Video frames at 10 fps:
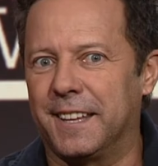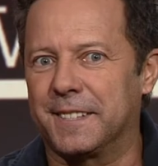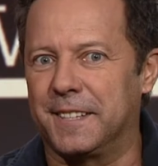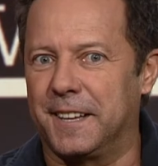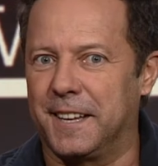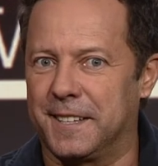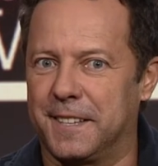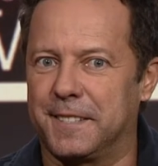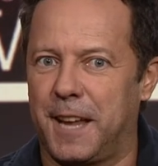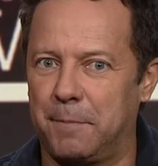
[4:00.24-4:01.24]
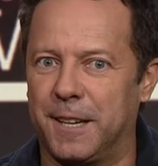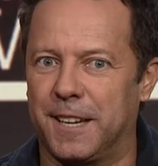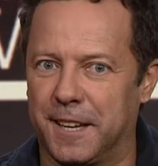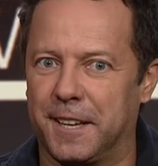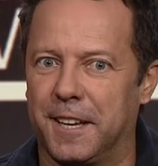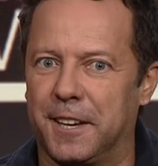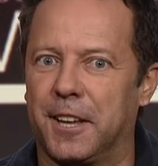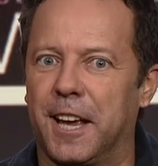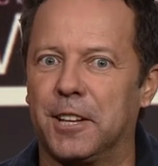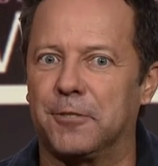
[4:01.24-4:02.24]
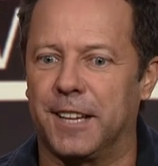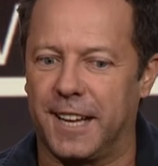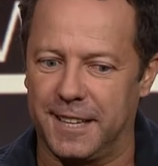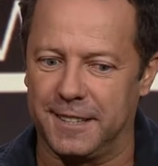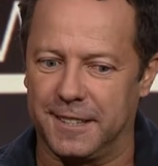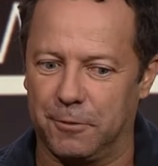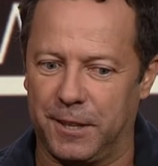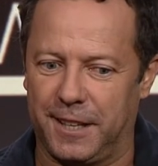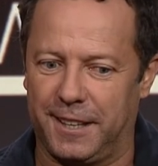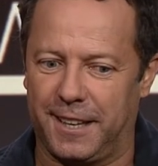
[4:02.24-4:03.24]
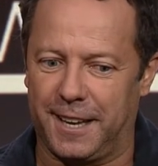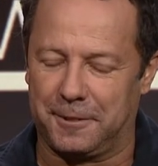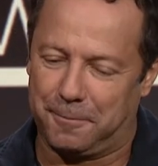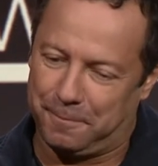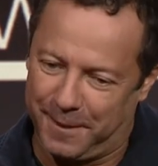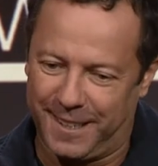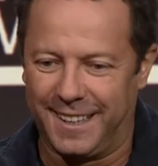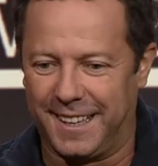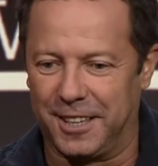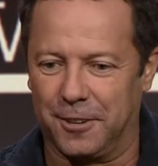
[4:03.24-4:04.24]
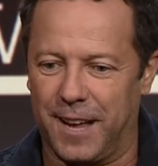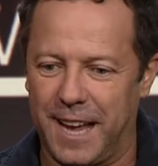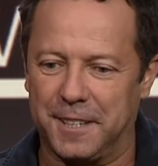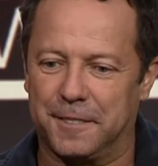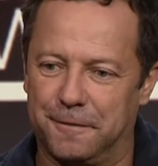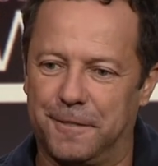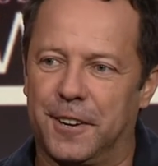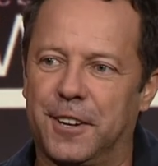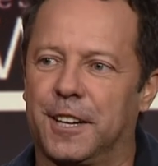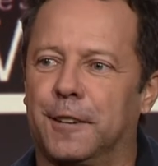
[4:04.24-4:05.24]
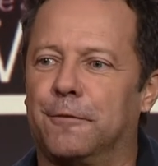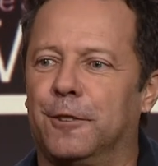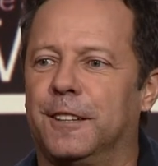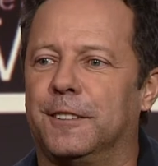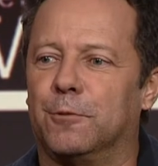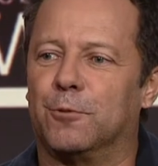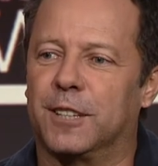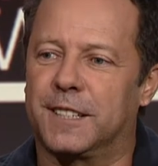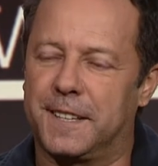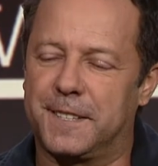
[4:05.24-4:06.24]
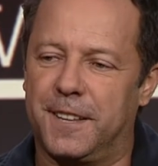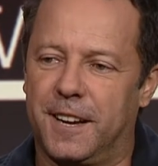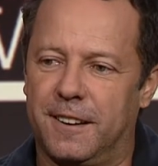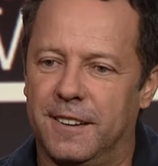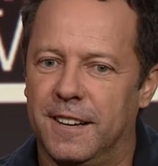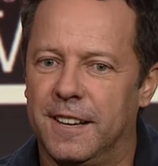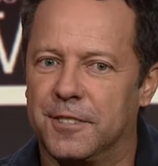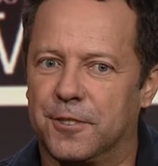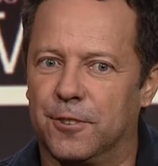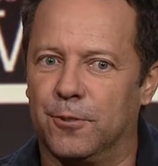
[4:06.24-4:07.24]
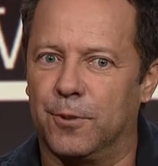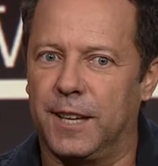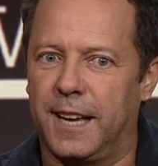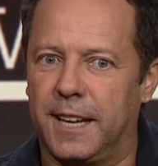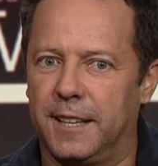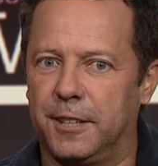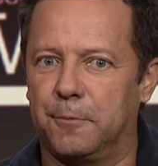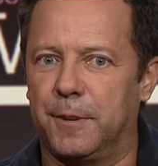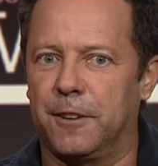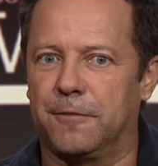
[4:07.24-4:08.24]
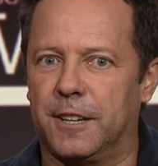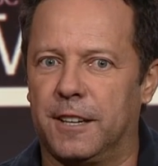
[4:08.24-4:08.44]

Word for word: it's, a, it's, a, it's happening in a, in a gallery, and we had to, you know, edit very carefully the work that's there. So we had a little bit of a,